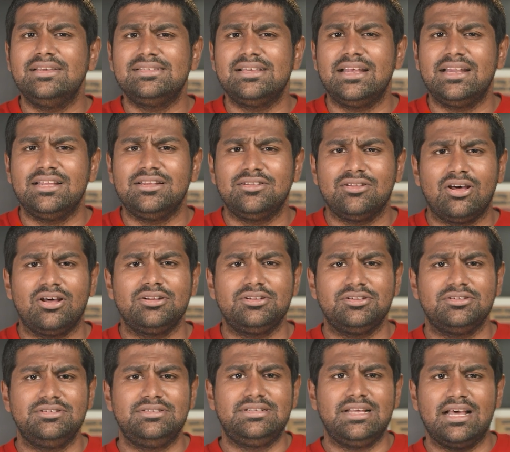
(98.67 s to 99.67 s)
decided not
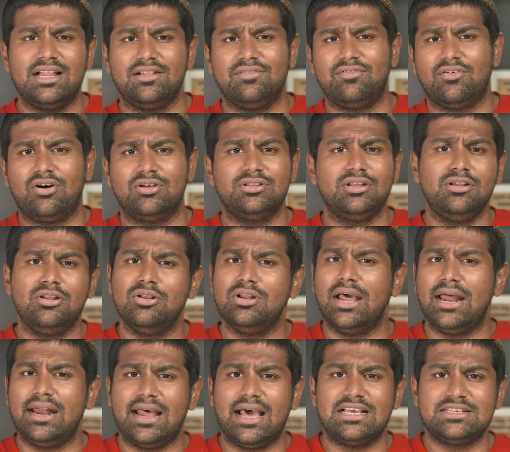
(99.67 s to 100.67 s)
to delve on the low
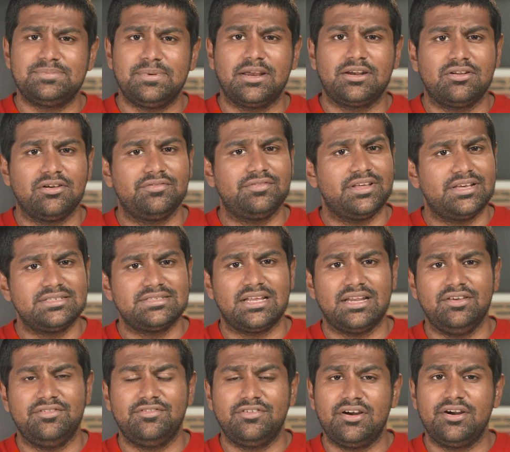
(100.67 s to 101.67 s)
light aspect of things
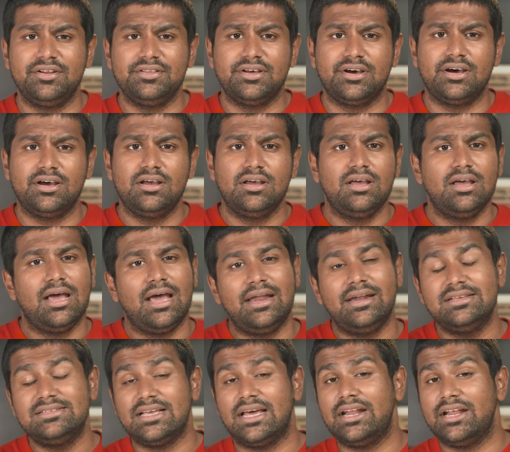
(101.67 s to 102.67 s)
any further and
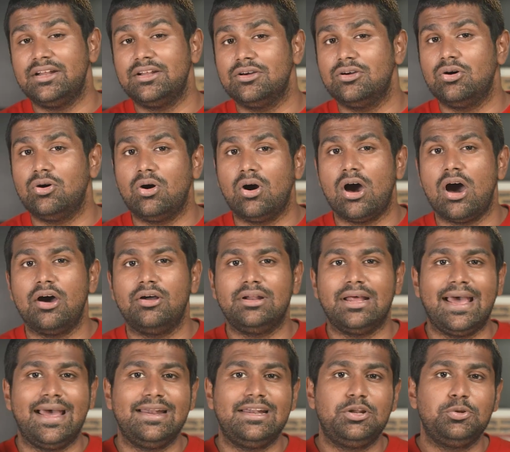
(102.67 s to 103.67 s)
decided to go out
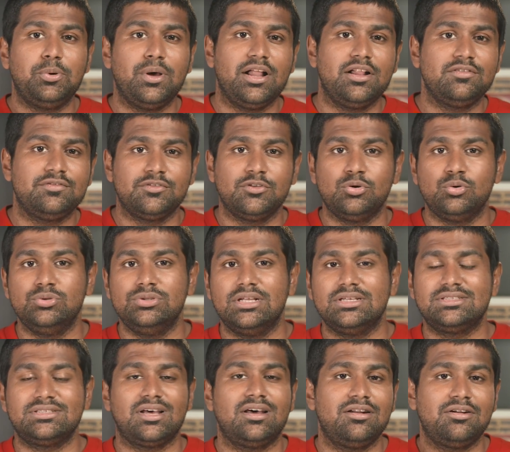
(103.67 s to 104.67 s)
at 12 noon, the
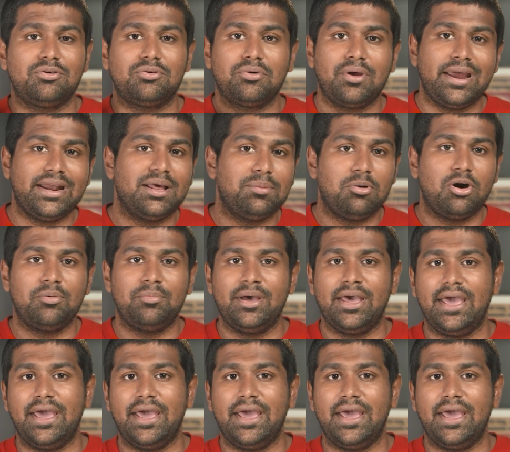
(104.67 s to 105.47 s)
sun right above my